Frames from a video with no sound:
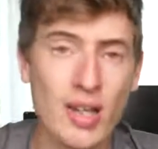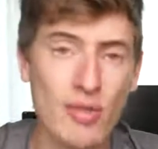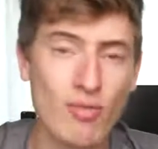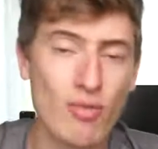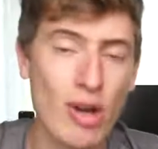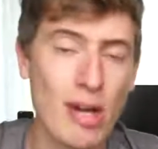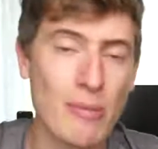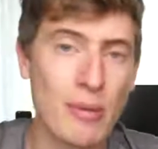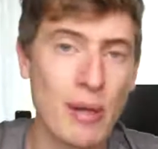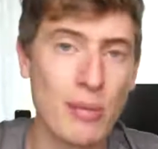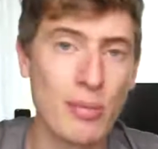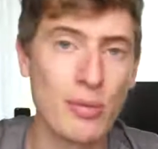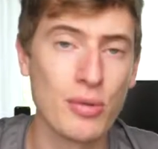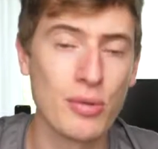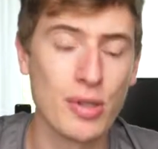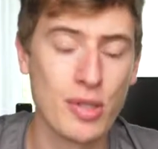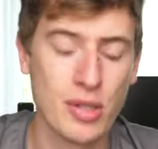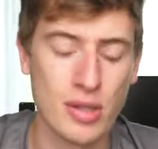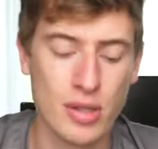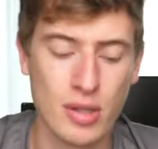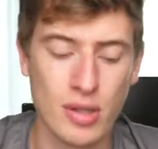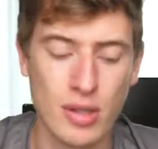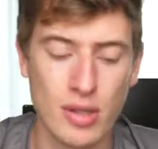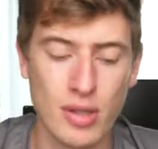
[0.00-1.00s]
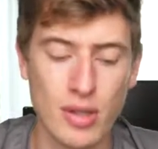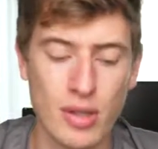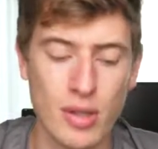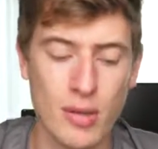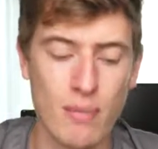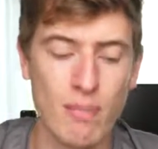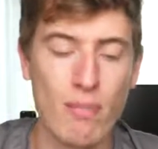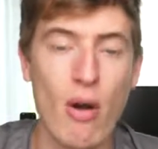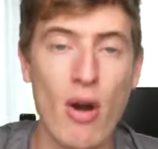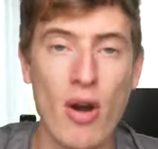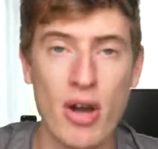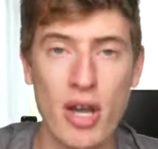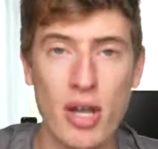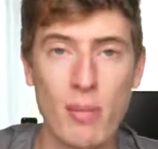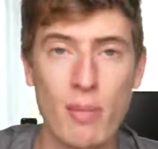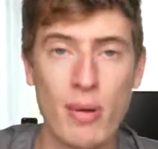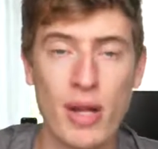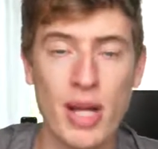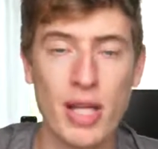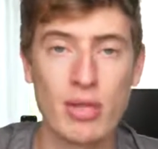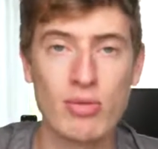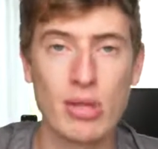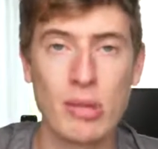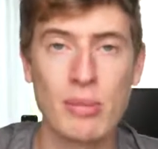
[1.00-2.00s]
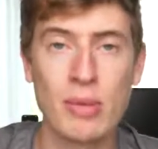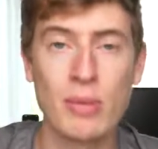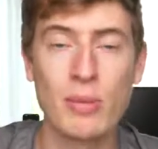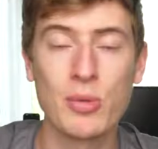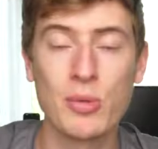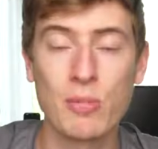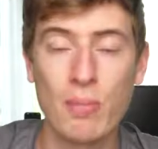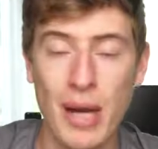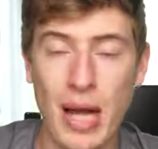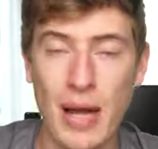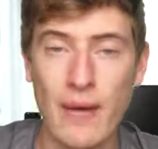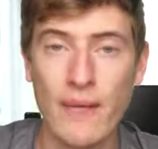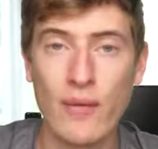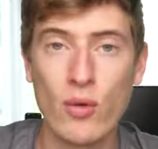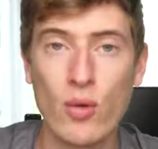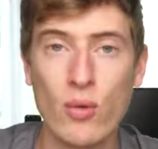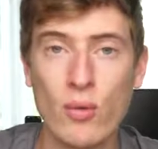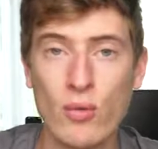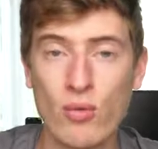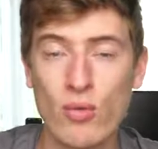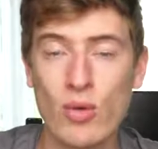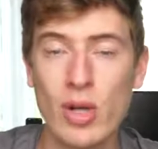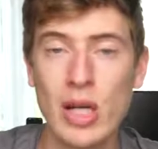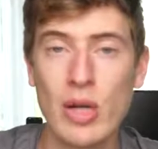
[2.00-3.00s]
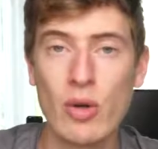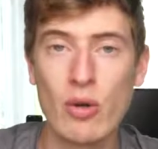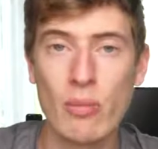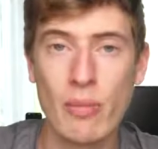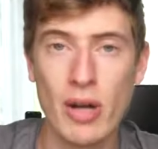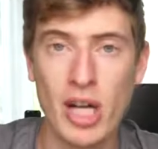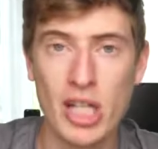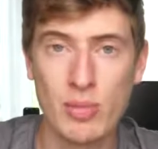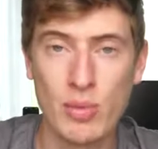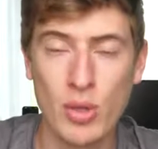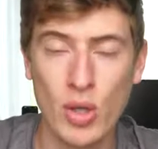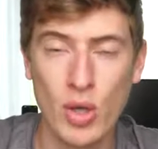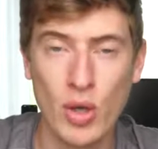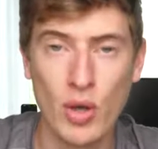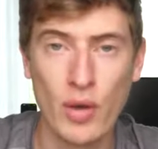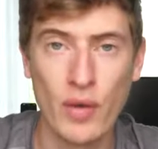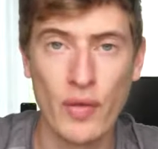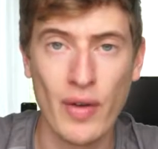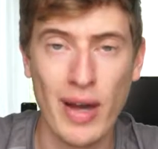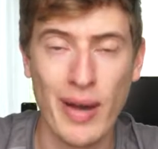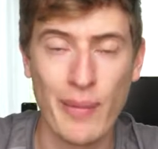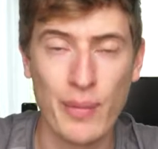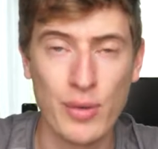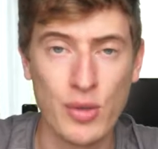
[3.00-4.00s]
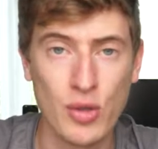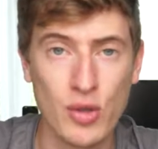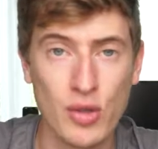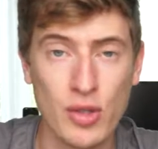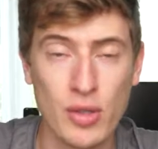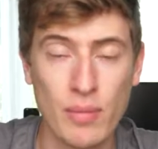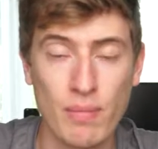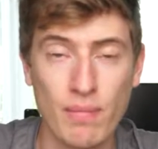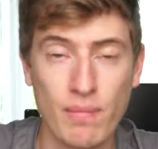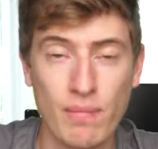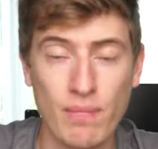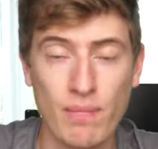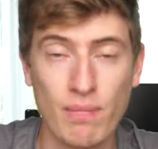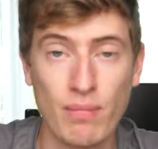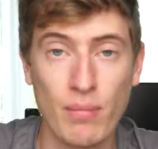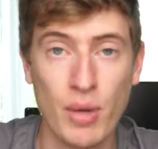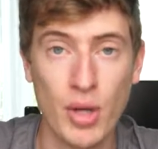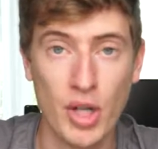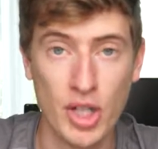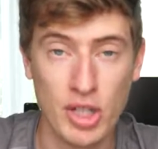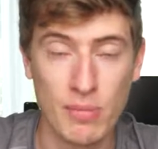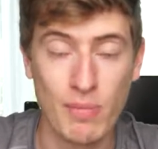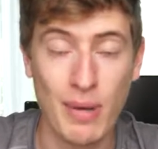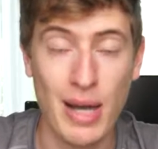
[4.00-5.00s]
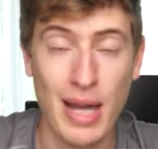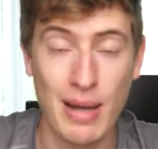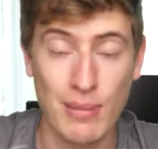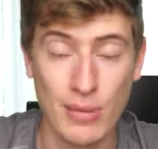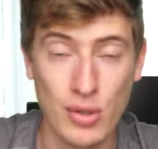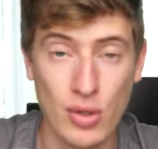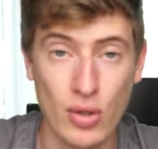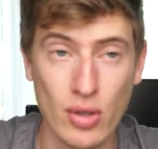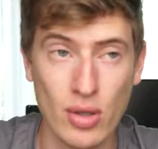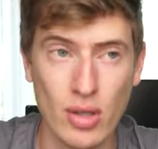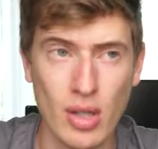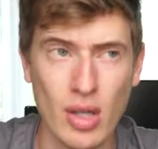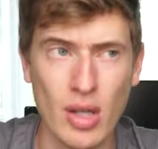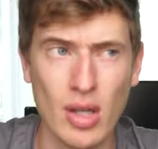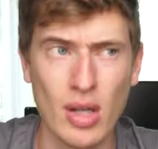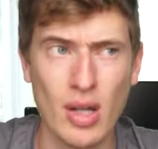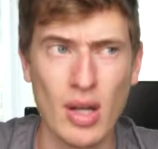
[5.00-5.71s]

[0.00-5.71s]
Redbubble's marketplace, Redbubble's platform really reminds me of Amazon's Merch by Amazon.